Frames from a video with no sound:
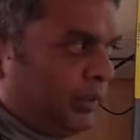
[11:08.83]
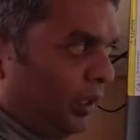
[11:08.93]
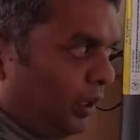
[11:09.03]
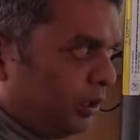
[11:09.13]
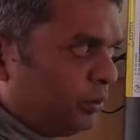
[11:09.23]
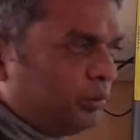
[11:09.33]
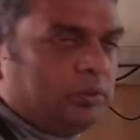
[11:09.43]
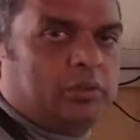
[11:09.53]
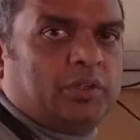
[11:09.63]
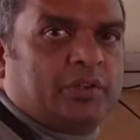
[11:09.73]

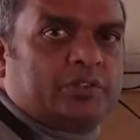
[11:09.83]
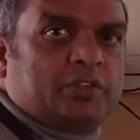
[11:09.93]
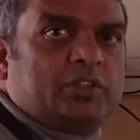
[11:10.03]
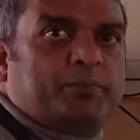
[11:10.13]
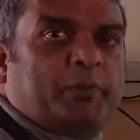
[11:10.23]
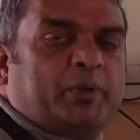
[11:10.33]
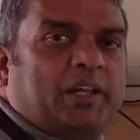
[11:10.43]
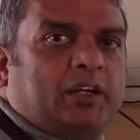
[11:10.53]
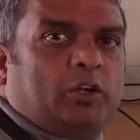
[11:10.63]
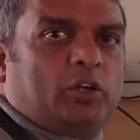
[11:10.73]
Now, since people
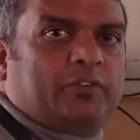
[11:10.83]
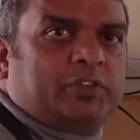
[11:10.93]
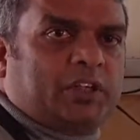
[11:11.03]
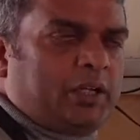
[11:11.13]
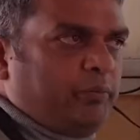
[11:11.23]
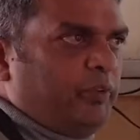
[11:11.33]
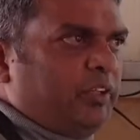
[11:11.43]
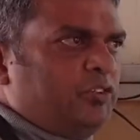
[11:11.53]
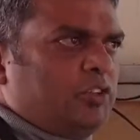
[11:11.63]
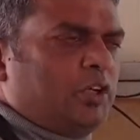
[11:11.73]
had a lot of time
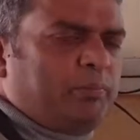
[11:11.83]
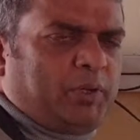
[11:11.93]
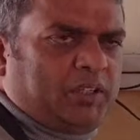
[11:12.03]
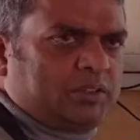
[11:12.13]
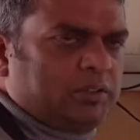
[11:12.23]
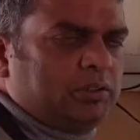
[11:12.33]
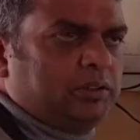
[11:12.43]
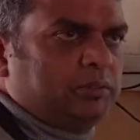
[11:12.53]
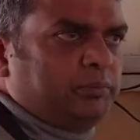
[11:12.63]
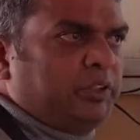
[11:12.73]
and surplus,
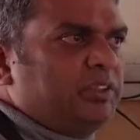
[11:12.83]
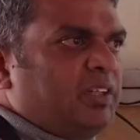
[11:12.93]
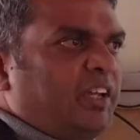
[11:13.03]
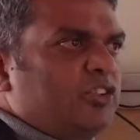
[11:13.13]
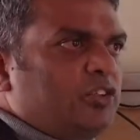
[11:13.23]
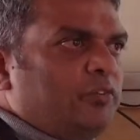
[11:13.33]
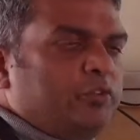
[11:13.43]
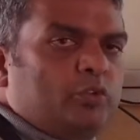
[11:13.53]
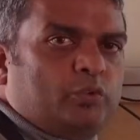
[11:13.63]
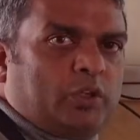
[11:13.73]
means extra
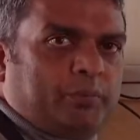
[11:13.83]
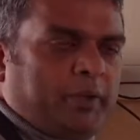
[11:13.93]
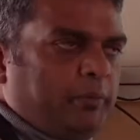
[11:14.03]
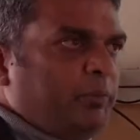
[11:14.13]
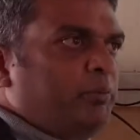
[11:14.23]
food was made.